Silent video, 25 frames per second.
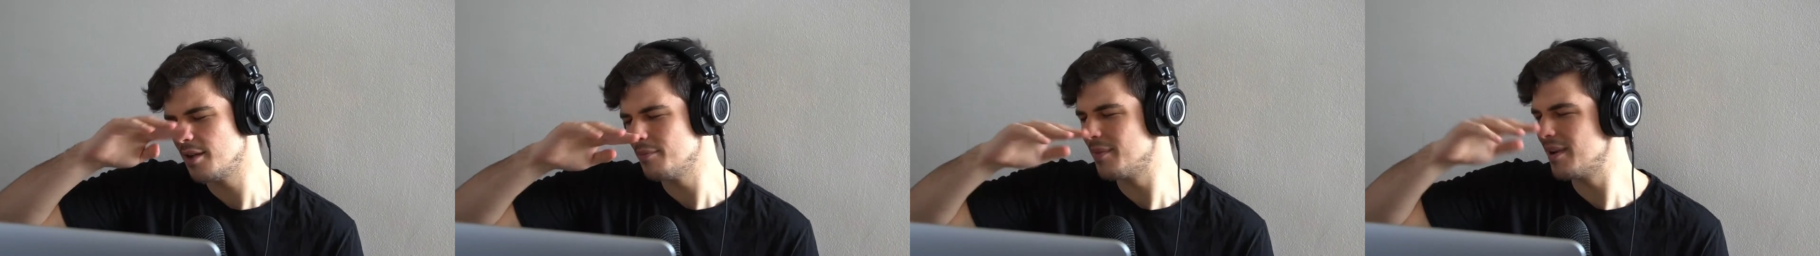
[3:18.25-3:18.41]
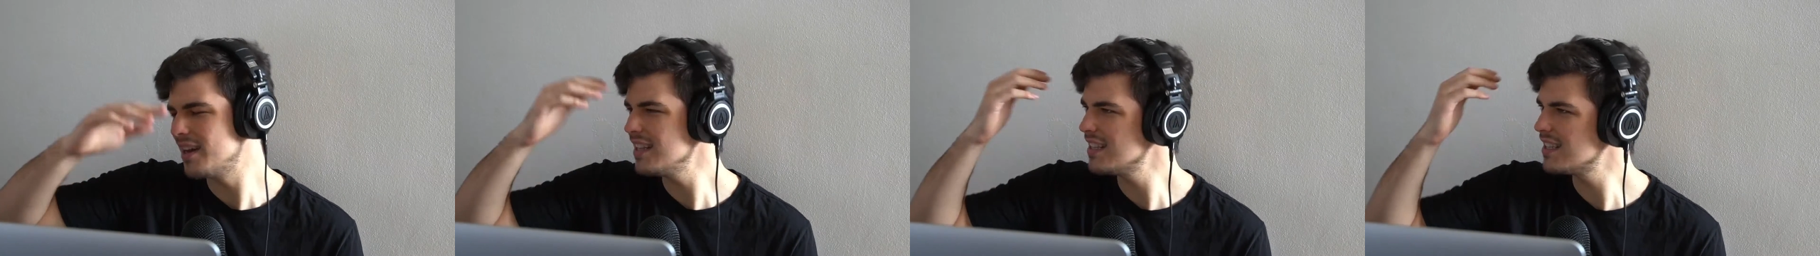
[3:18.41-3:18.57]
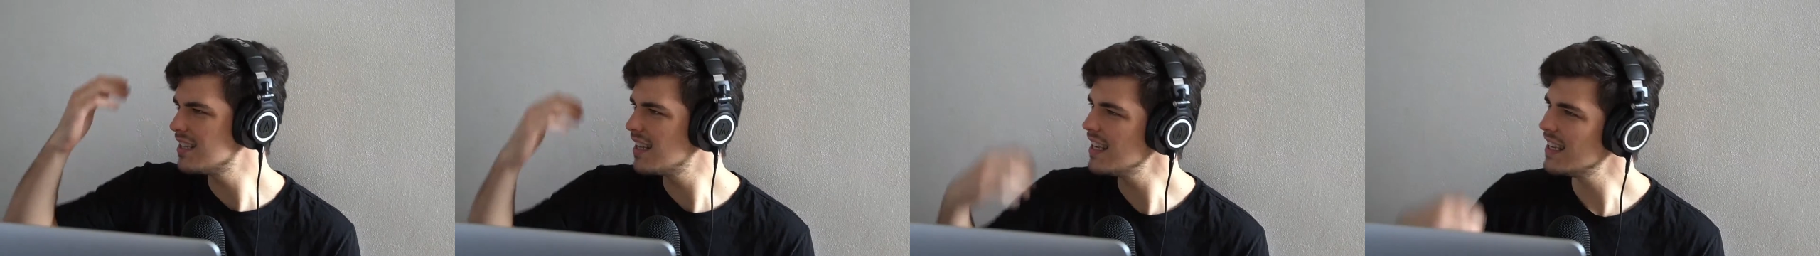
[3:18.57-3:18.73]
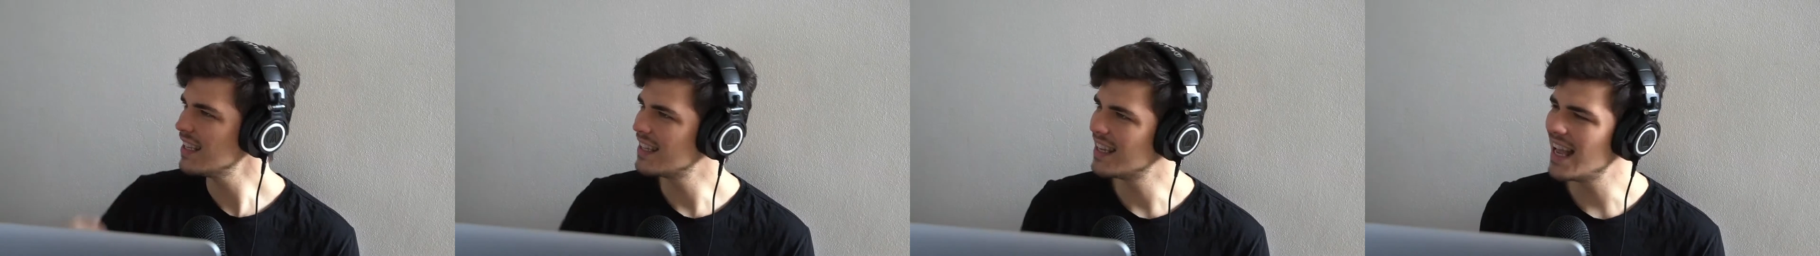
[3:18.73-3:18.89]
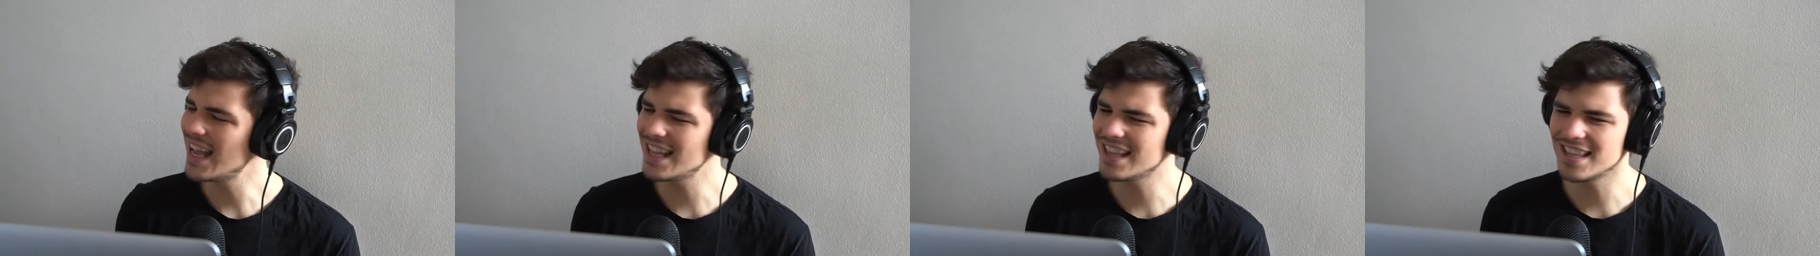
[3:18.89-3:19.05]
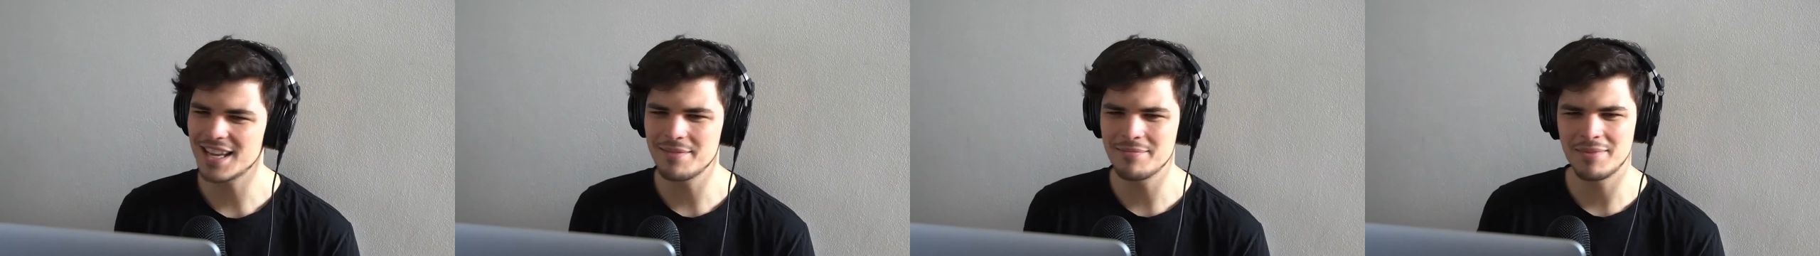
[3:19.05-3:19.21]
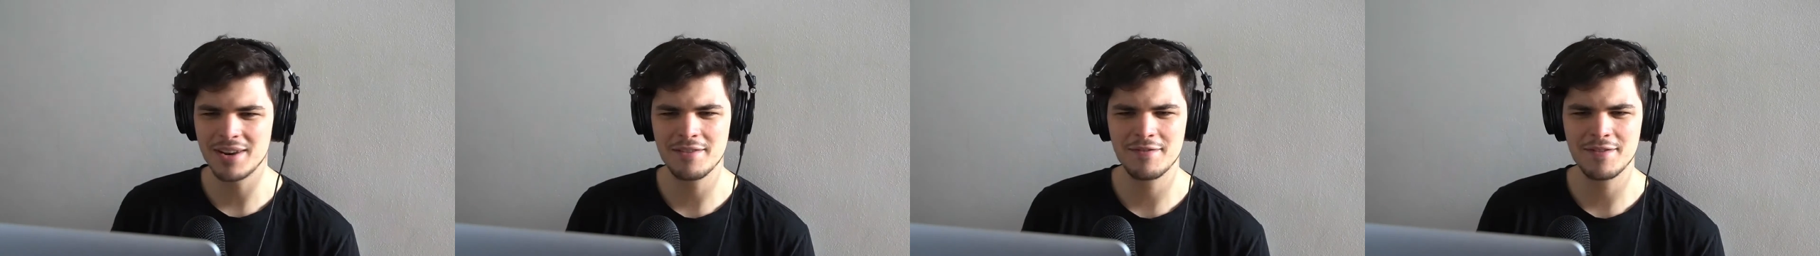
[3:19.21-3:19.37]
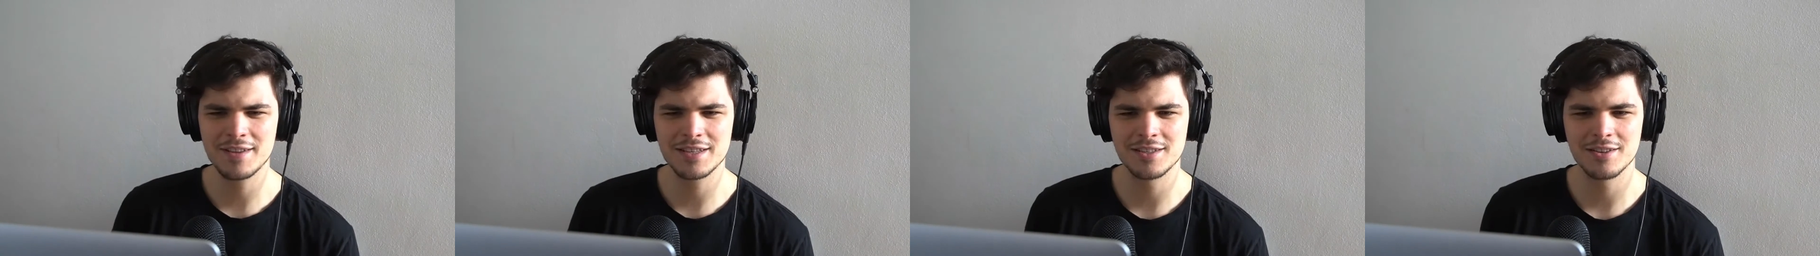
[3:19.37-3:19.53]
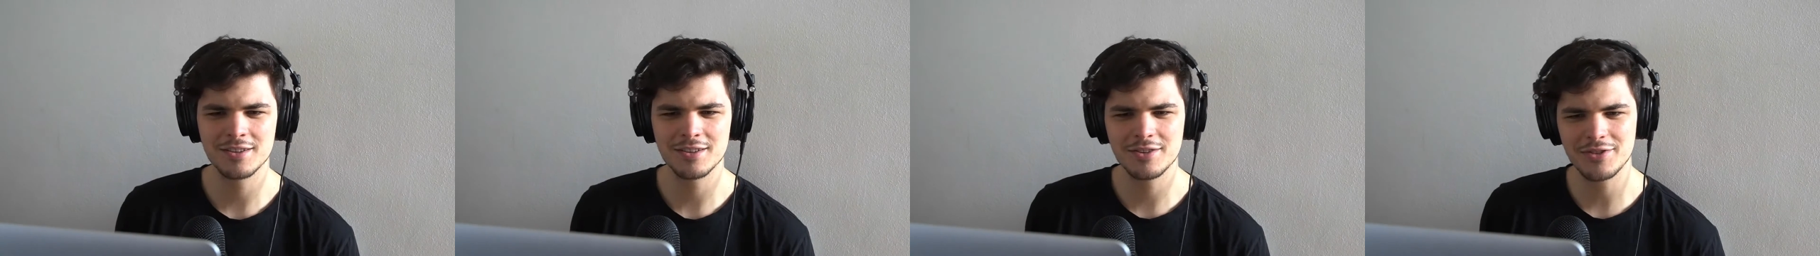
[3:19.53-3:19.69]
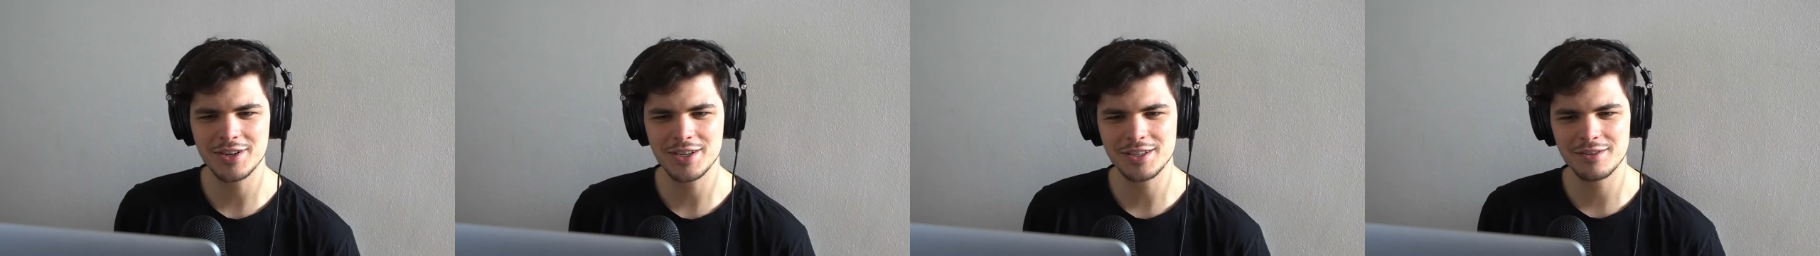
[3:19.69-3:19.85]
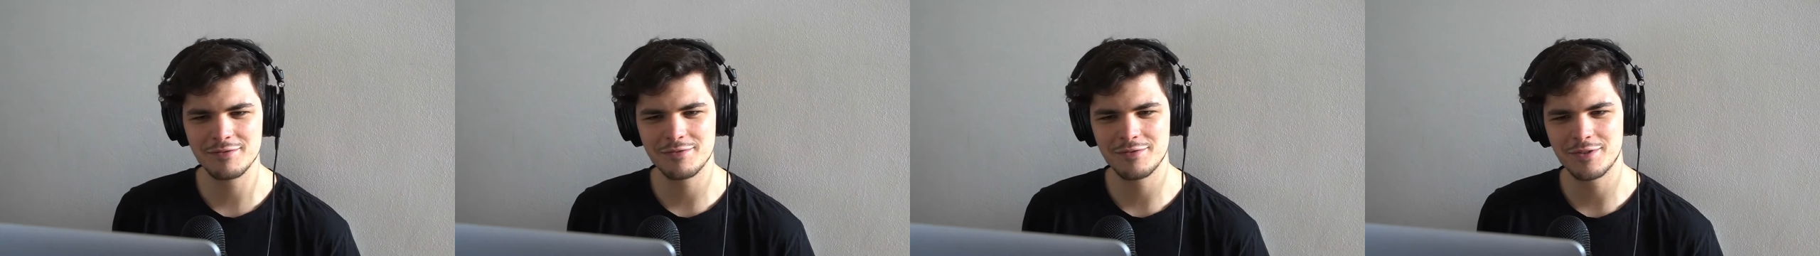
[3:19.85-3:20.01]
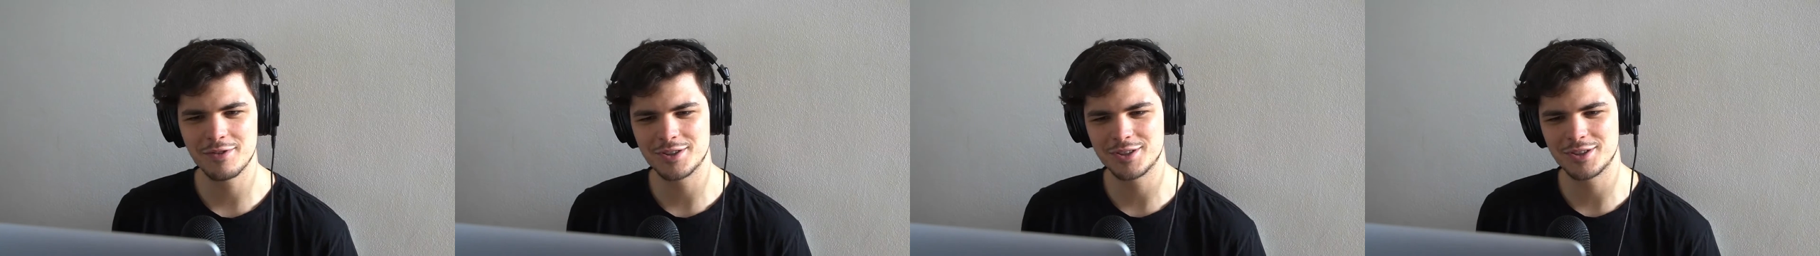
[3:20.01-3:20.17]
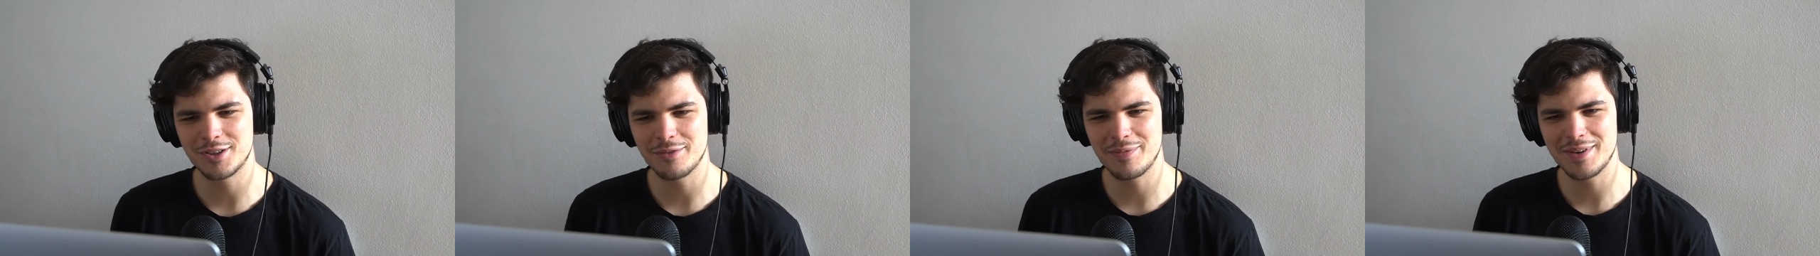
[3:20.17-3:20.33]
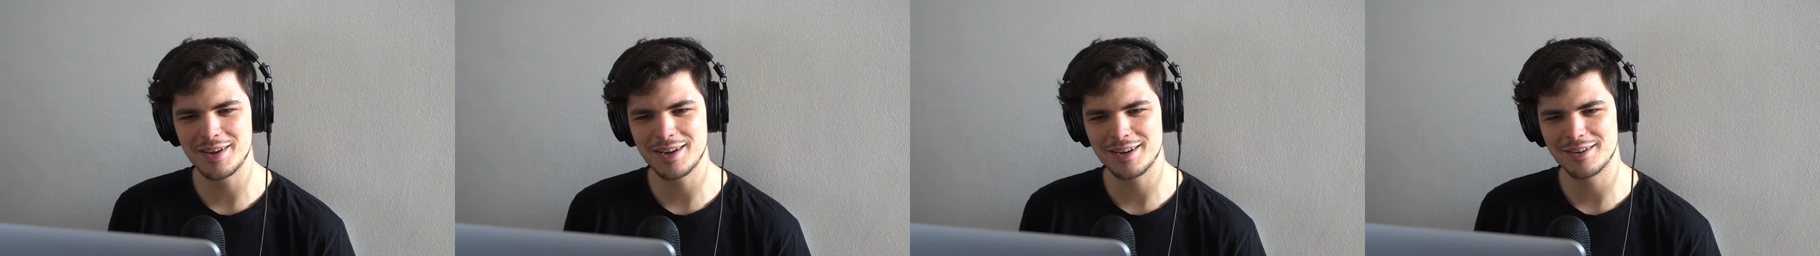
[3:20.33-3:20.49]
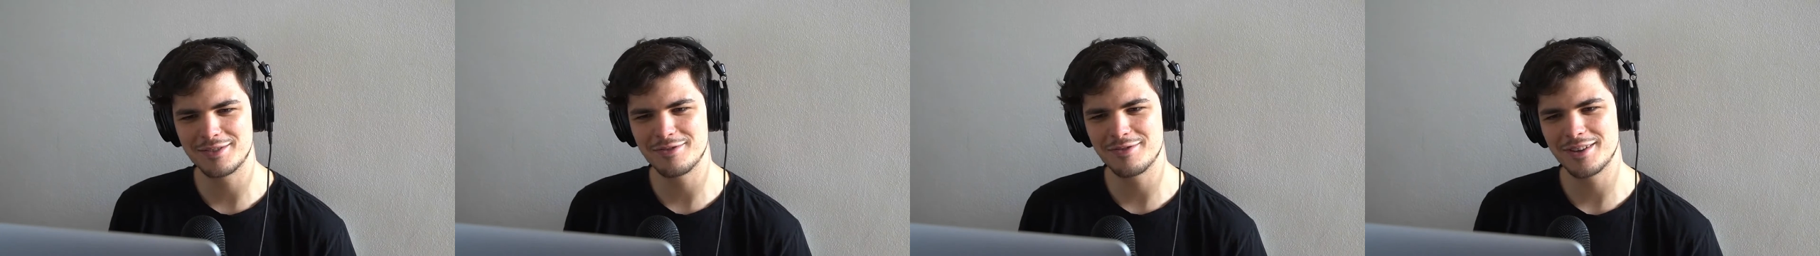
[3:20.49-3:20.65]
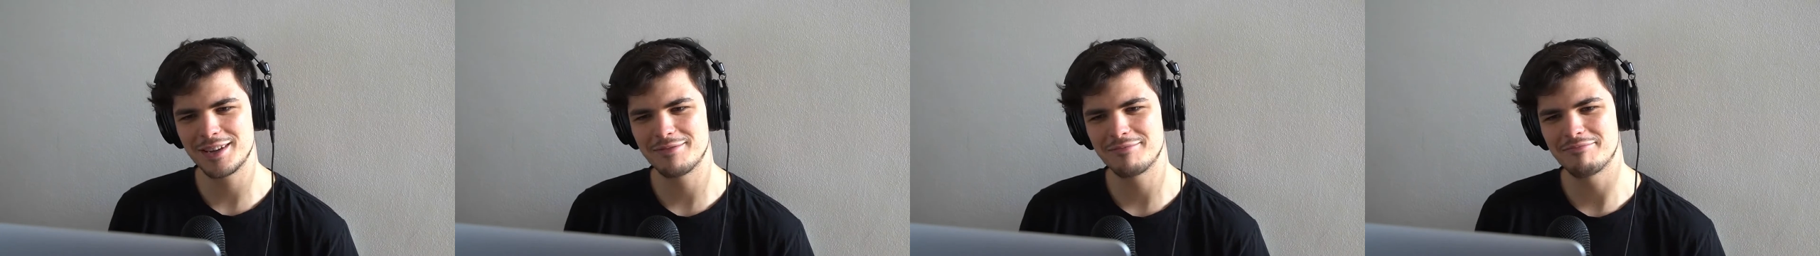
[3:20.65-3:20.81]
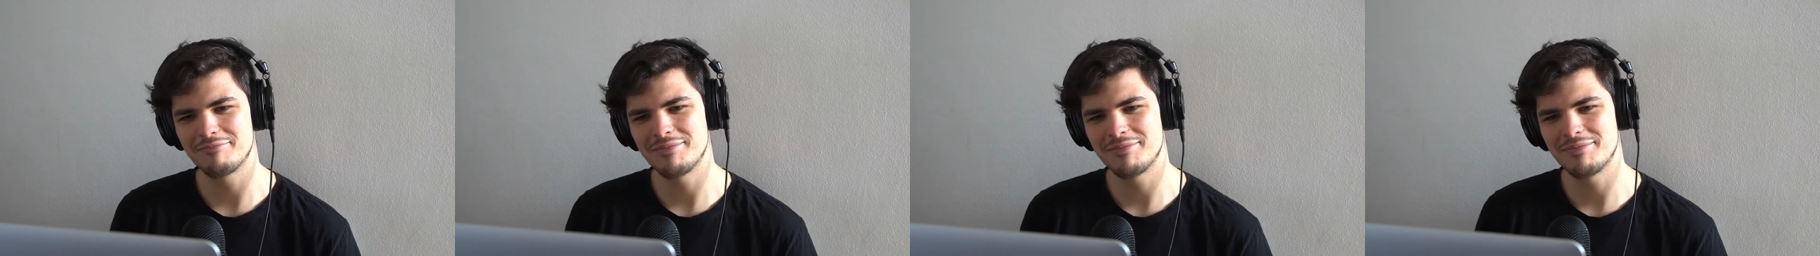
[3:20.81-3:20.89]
But it's like that. I believe it's not a reason for stopping doing